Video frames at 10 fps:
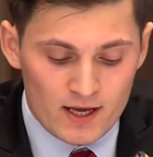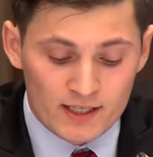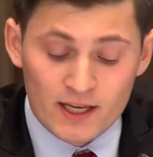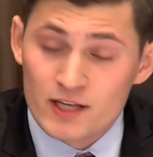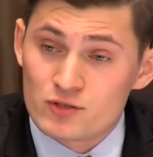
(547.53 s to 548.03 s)

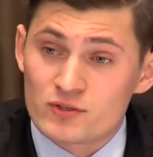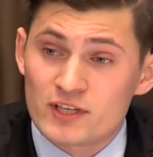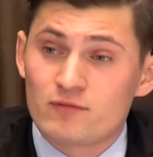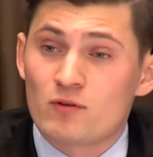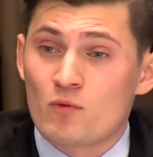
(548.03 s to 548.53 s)
And I had to
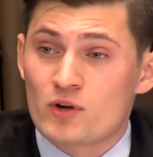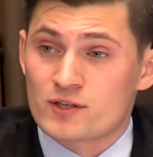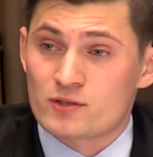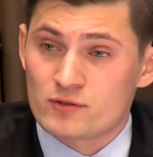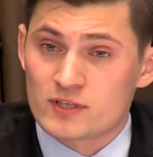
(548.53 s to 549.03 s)
seek for more
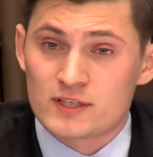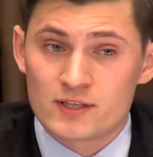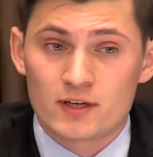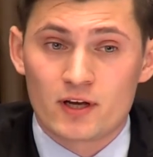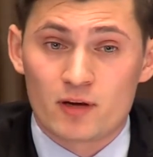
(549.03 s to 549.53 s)
resources
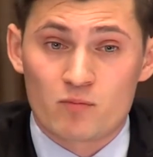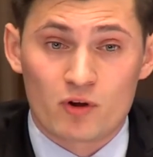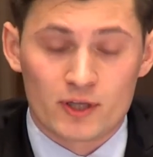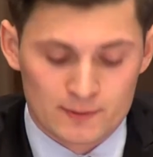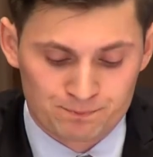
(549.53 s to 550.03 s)

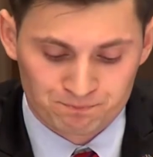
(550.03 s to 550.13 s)
abroad